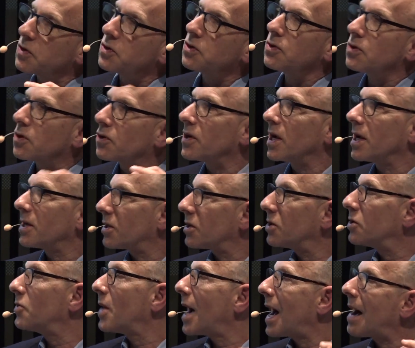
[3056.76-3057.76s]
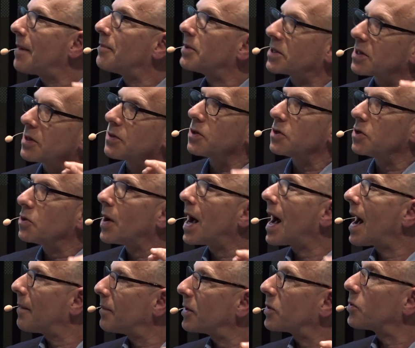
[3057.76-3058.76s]
you do create the new habit, then the new
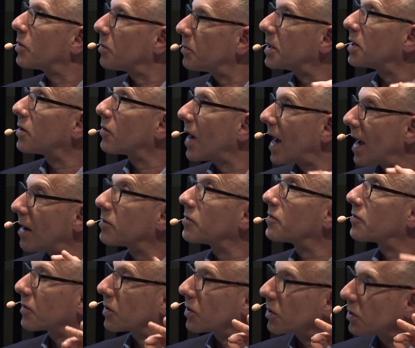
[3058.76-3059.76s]
habit will be around for